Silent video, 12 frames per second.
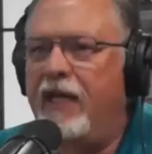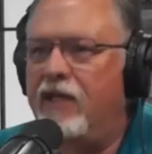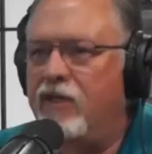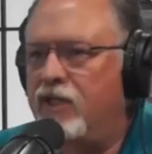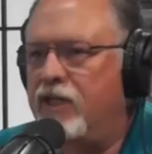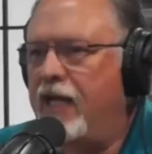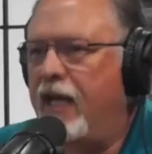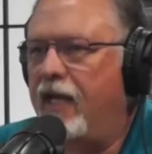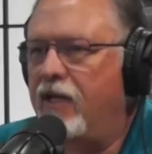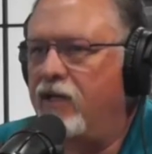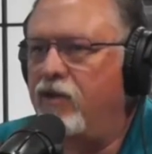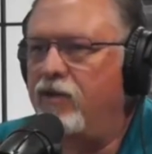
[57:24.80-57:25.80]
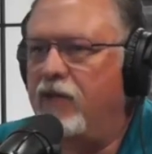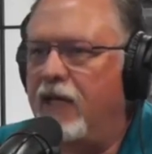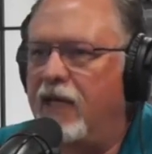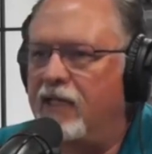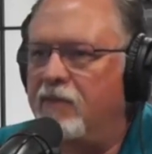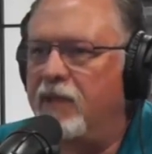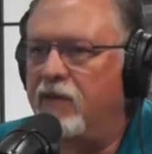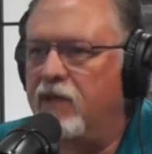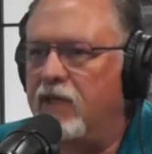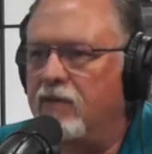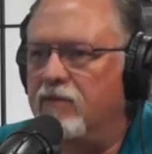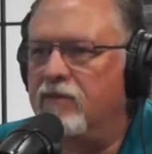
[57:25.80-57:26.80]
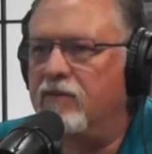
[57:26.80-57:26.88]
understand who they like to be around.